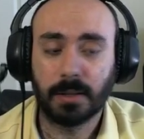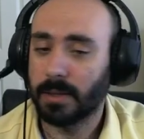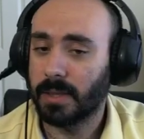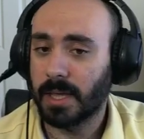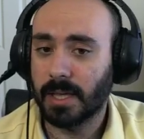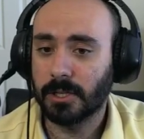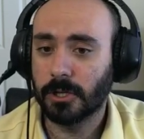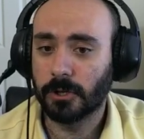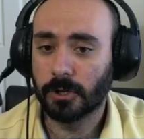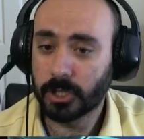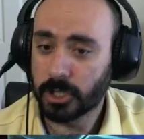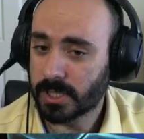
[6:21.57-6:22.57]
then
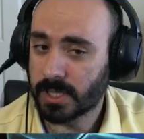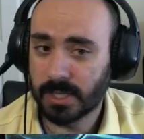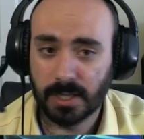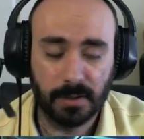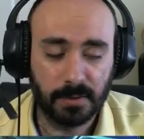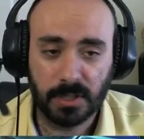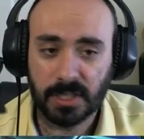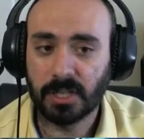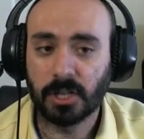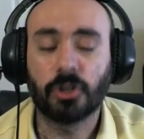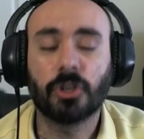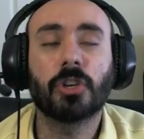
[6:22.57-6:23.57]
you're just gonna get
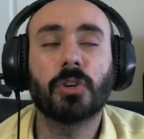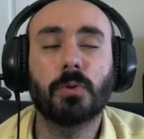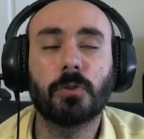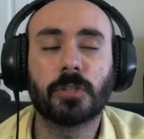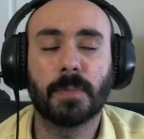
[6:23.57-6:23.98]
a huge